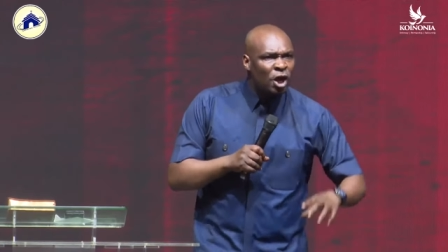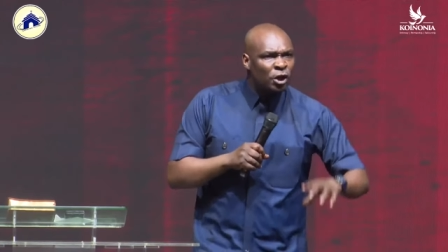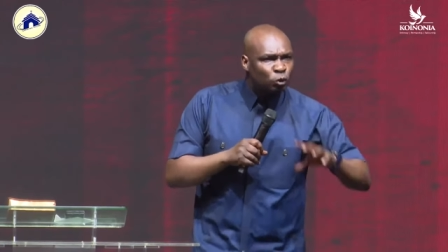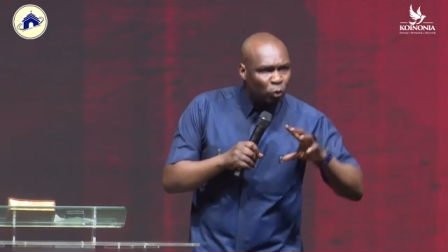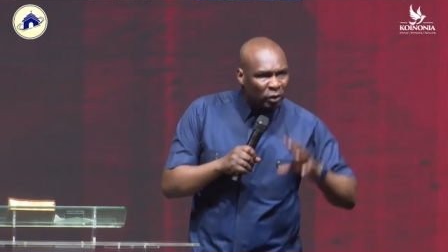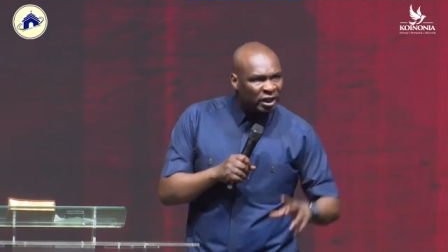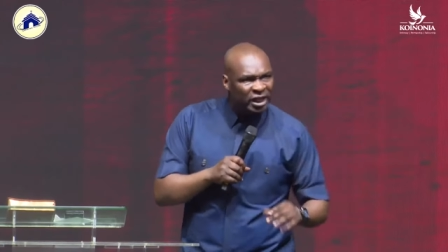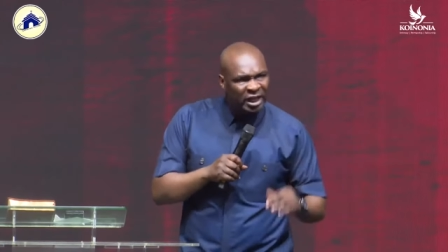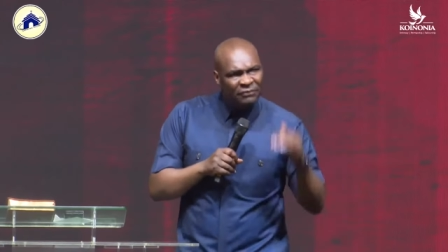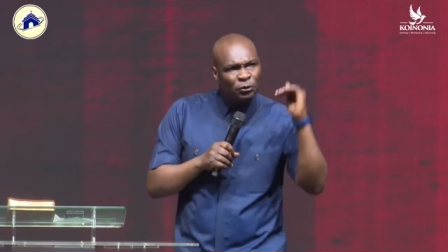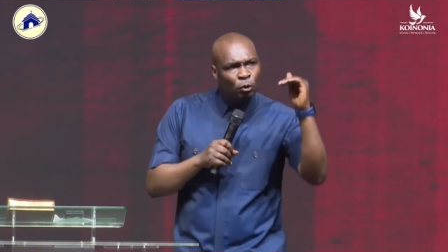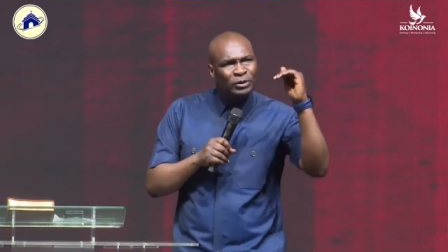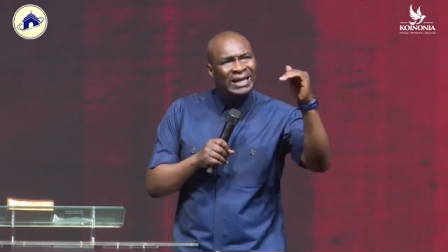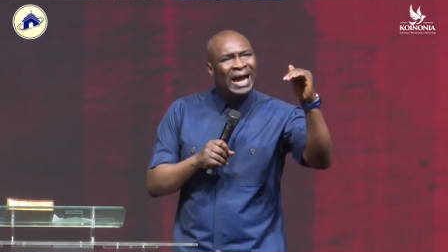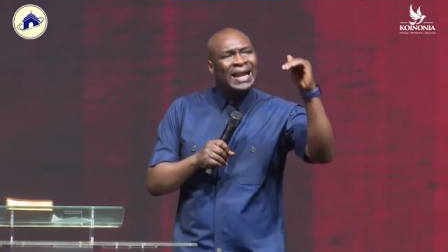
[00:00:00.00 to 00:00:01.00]
to give
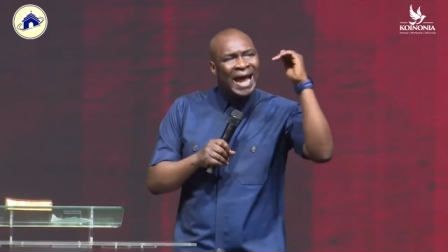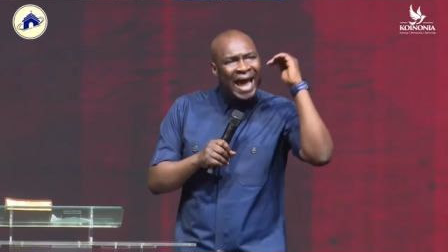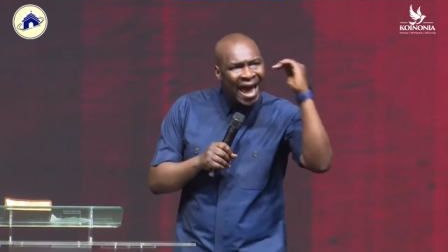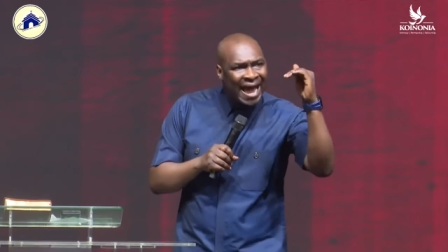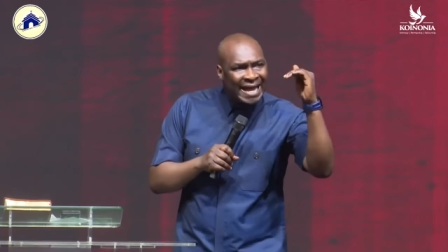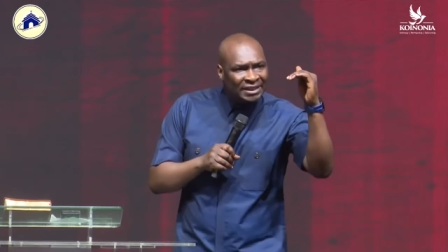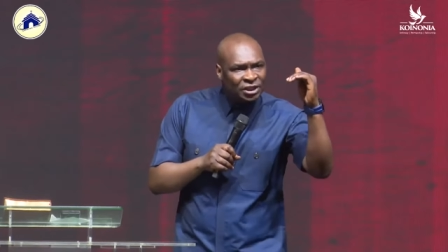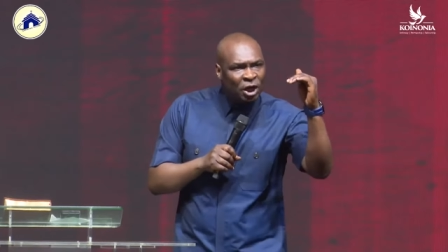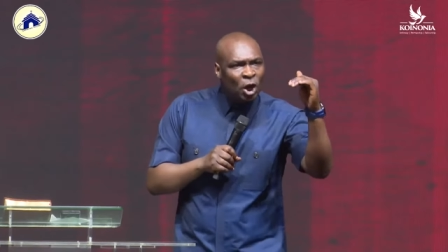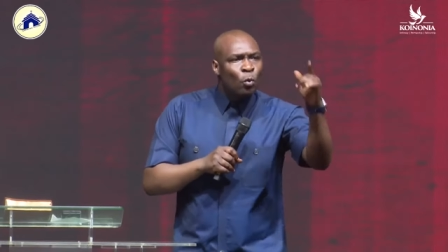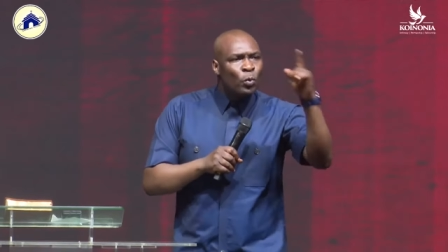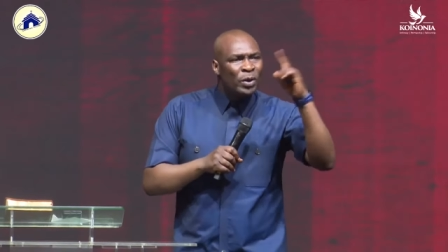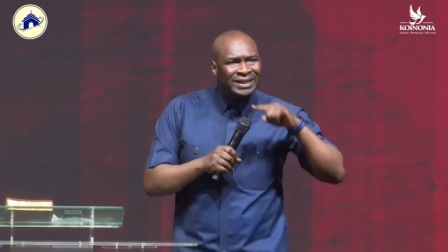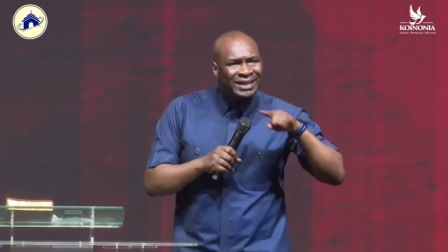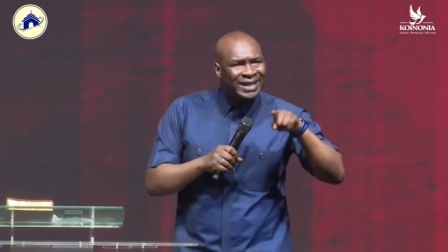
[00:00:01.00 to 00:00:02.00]
you that edge
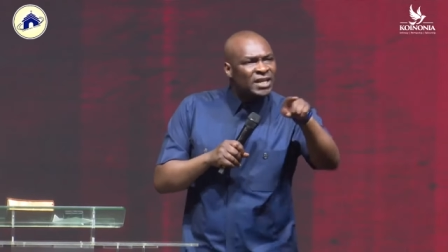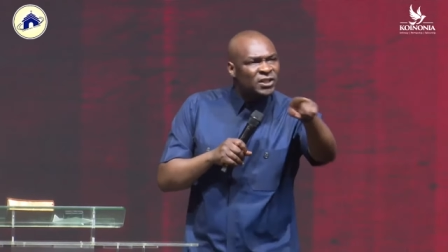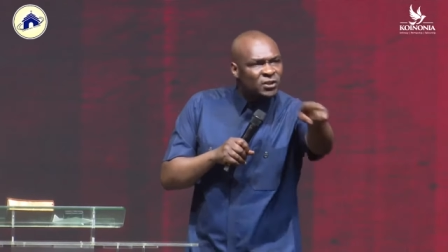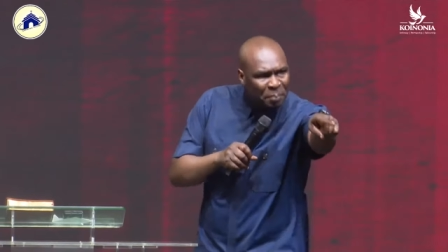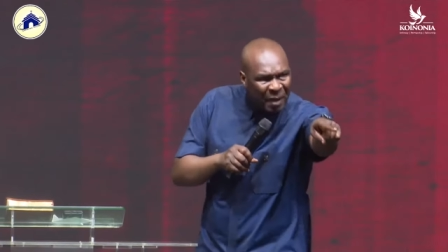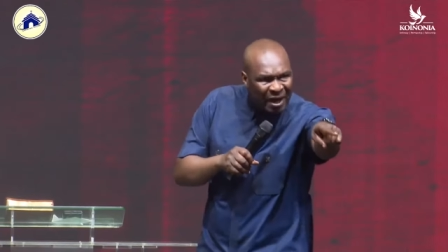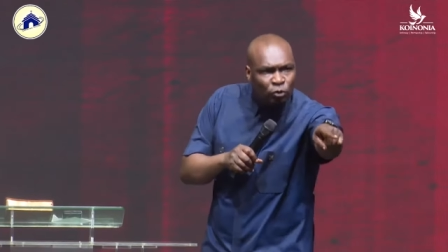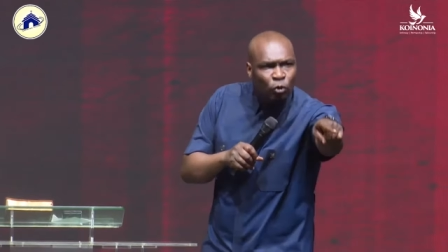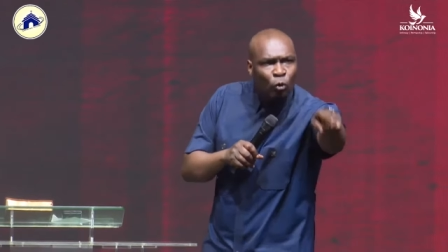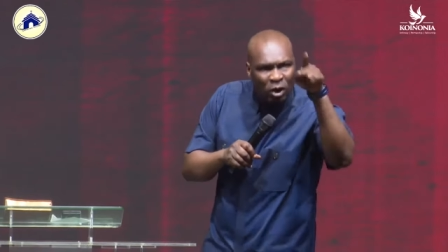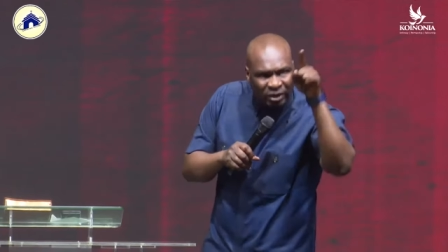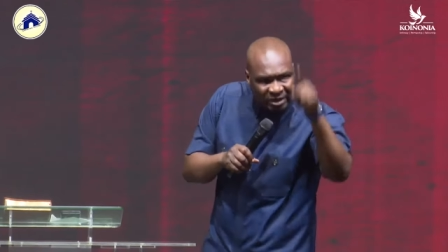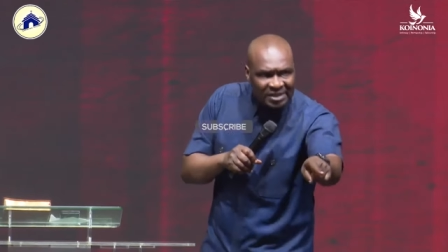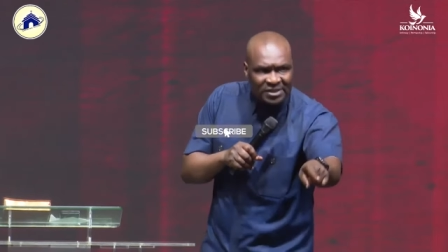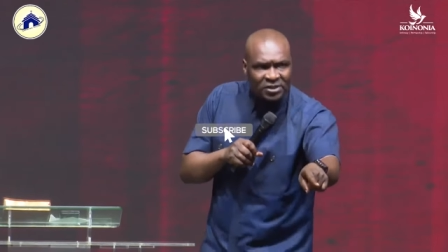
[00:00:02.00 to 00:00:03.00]
with respect to
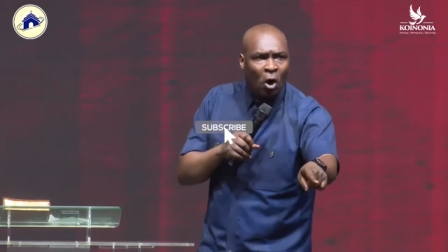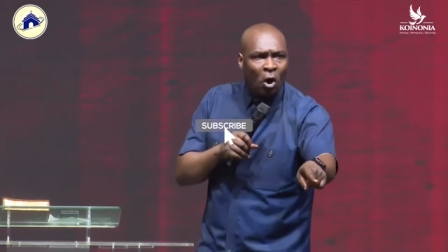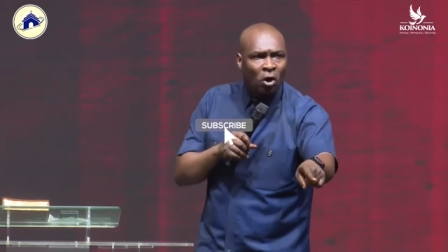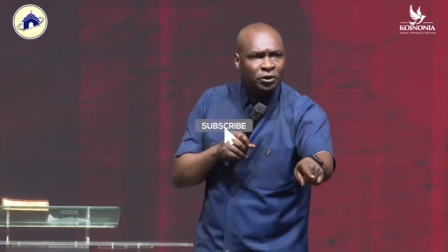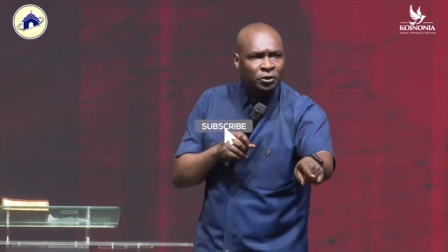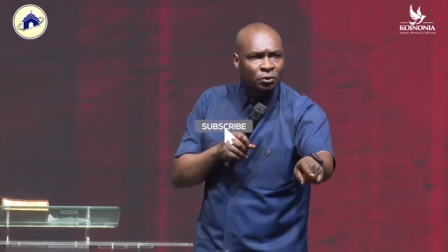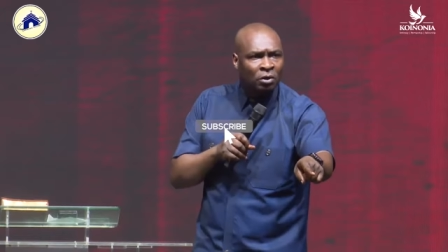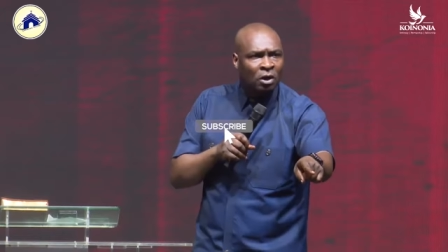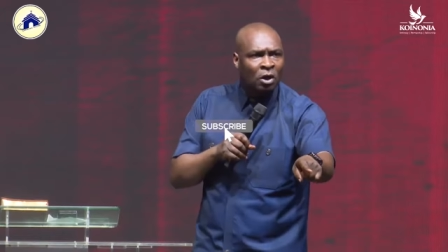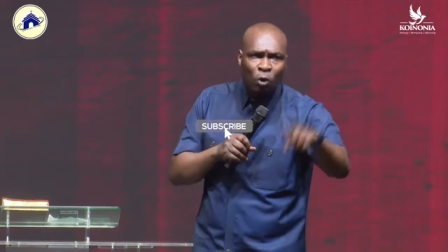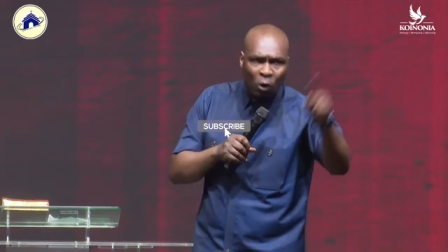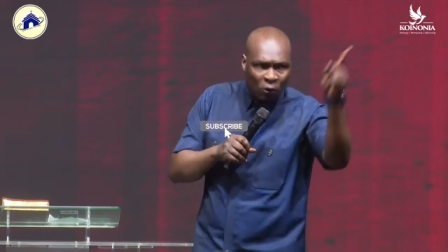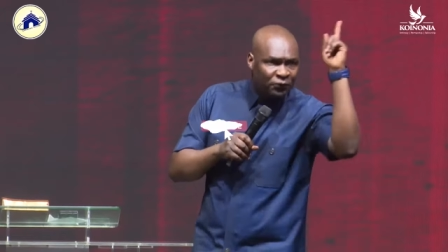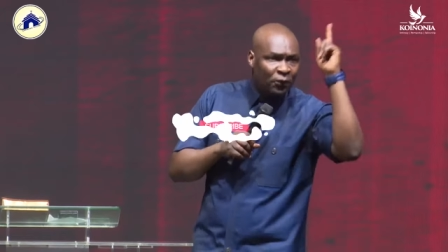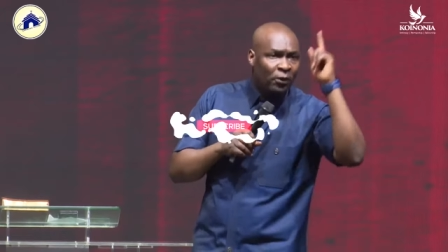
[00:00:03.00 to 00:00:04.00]
what he's called you,
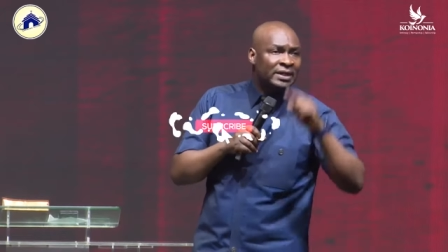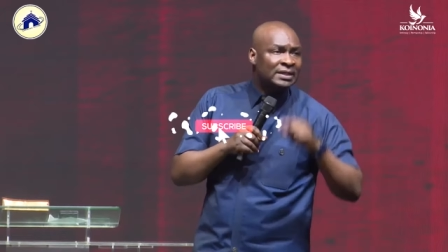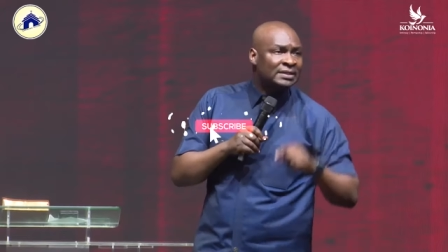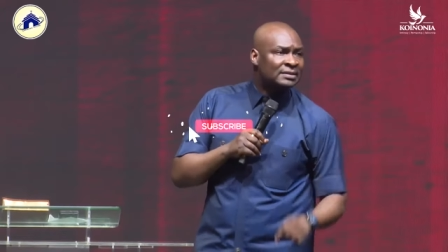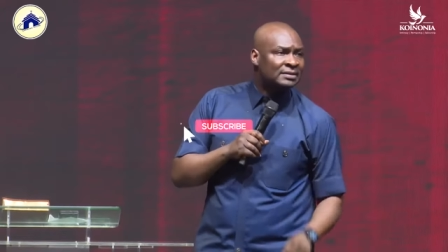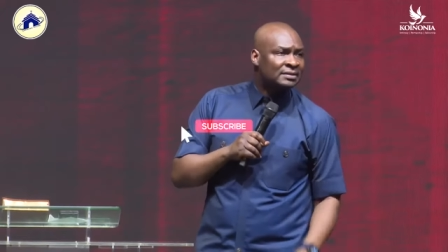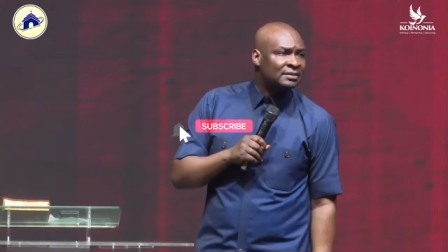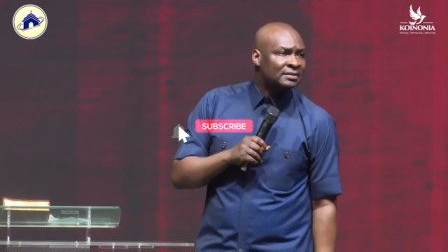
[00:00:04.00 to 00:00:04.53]
go for it.